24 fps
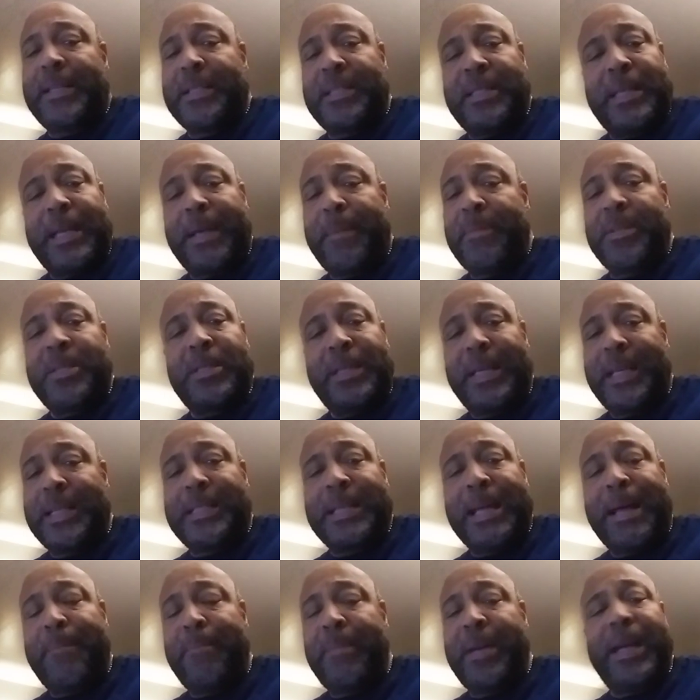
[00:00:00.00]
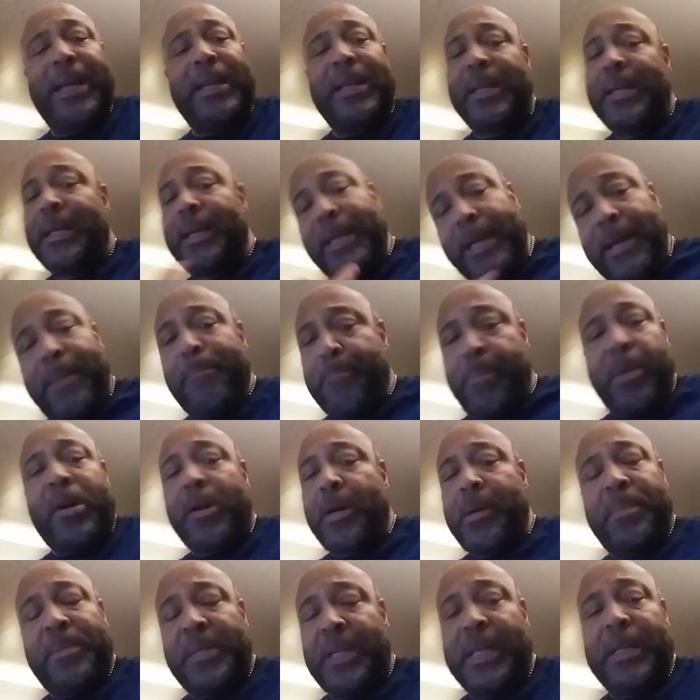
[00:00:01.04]
the same mistakes I made and burn
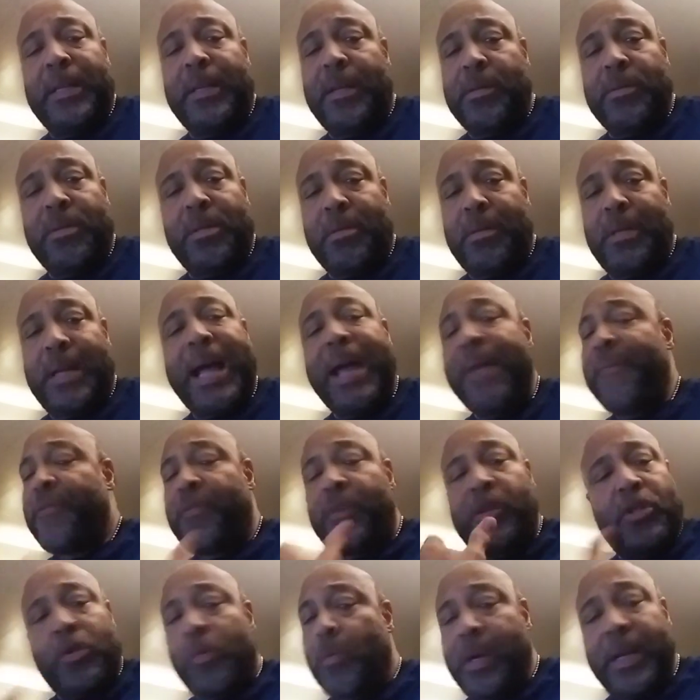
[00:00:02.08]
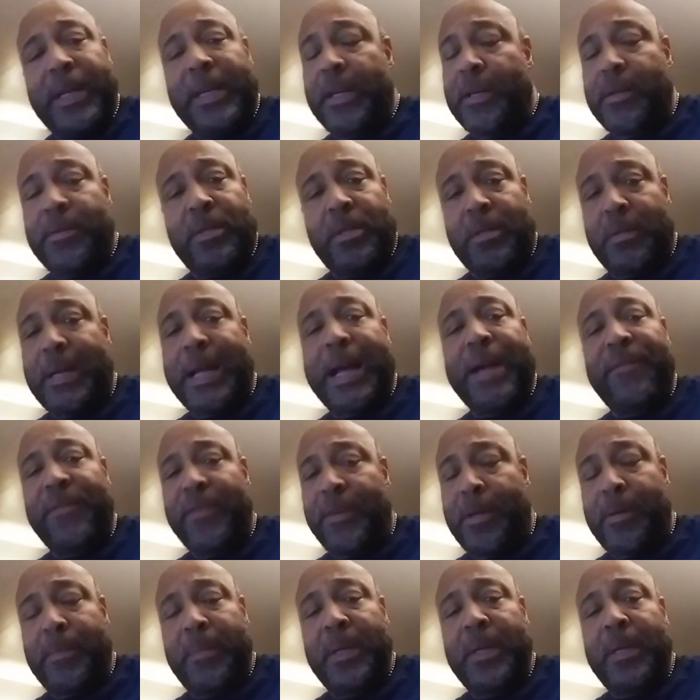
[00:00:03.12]
up 10 years of your life or 20 years of your life. You
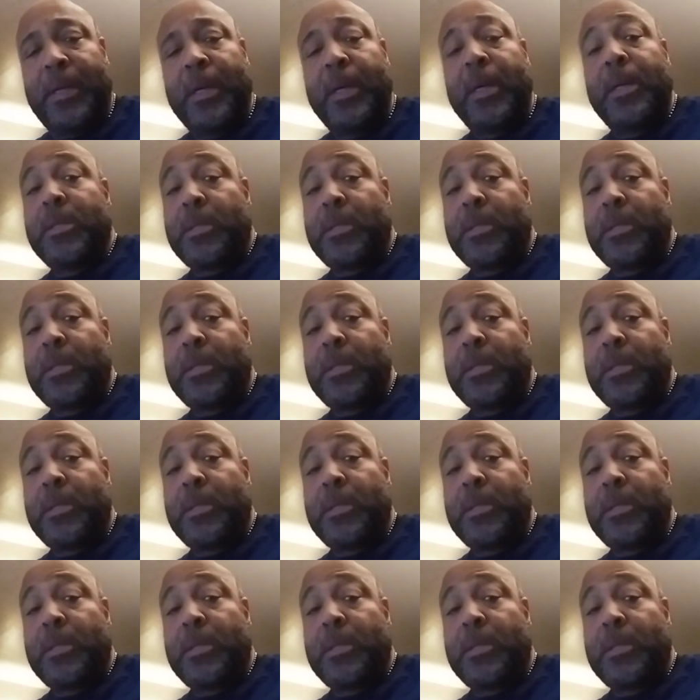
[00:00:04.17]
know what I mean?